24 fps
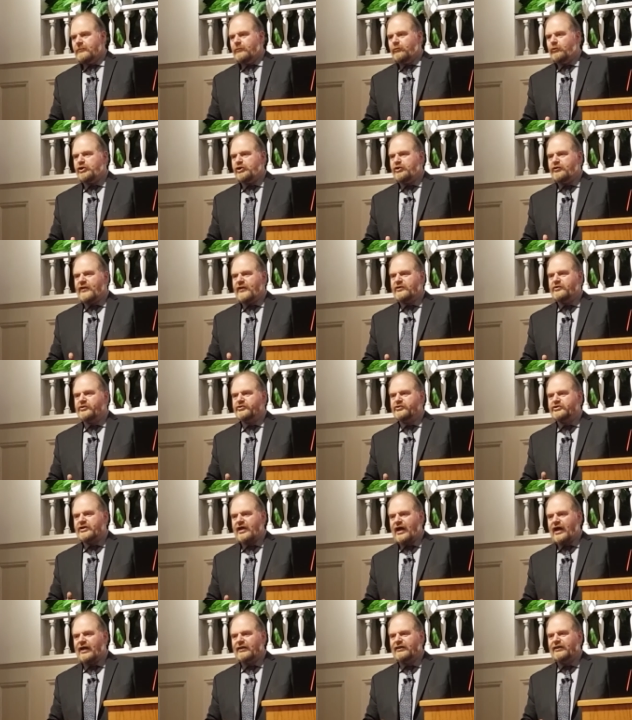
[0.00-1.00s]
What do you think those
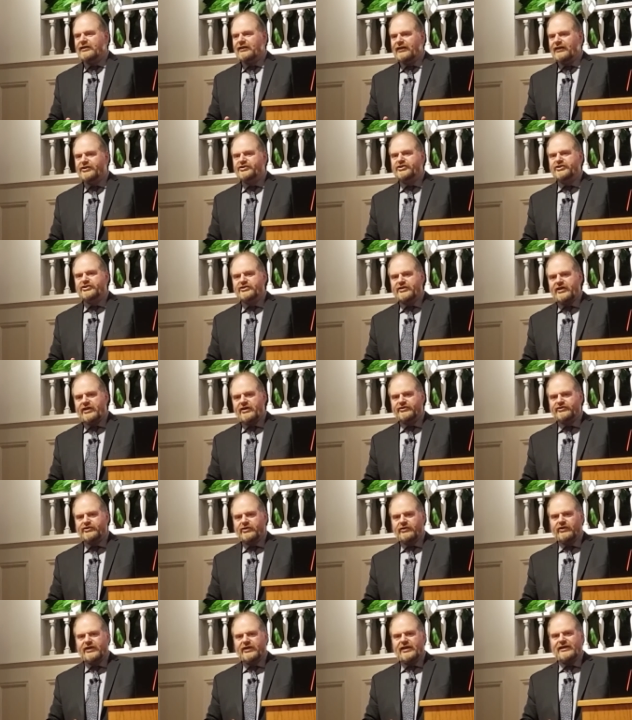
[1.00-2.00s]
Catholic
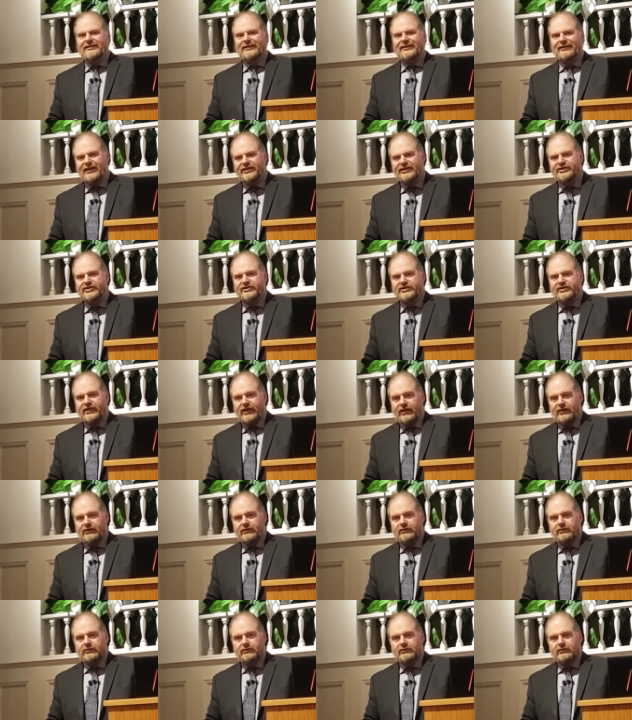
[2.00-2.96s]
legislators are looking to legislate?